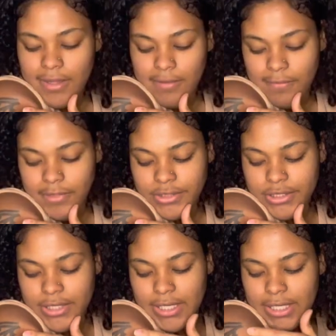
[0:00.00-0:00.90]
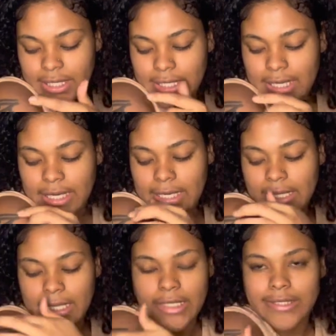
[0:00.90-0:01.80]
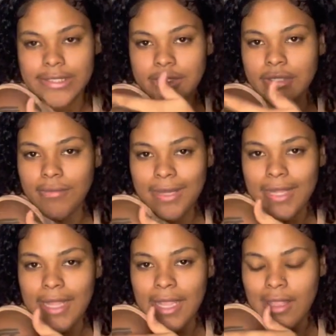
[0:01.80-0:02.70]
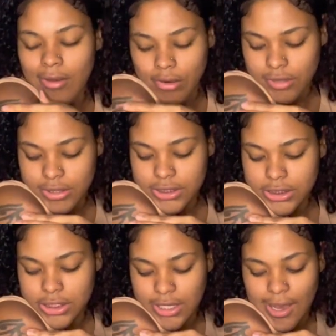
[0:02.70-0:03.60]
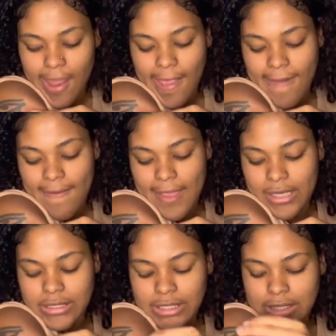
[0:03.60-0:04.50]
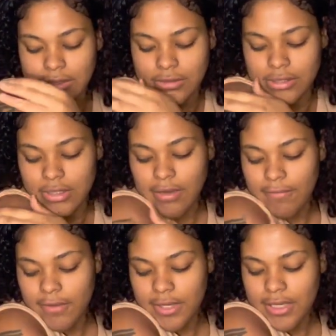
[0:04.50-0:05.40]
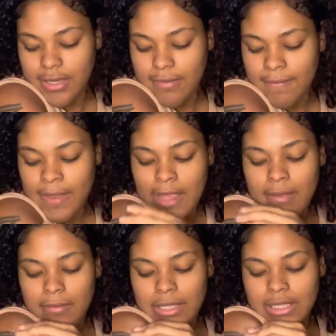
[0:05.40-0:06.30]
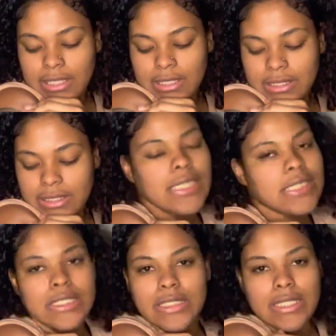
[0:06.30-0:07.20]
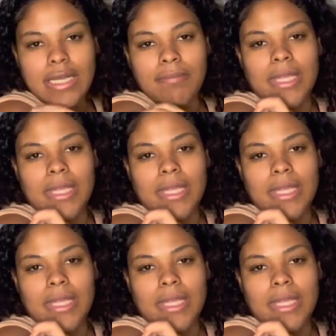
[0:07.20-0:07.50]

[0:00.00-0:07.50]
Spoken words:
in the future, I can get it lasered away or try and get a tattoo to cover it up, because it's just not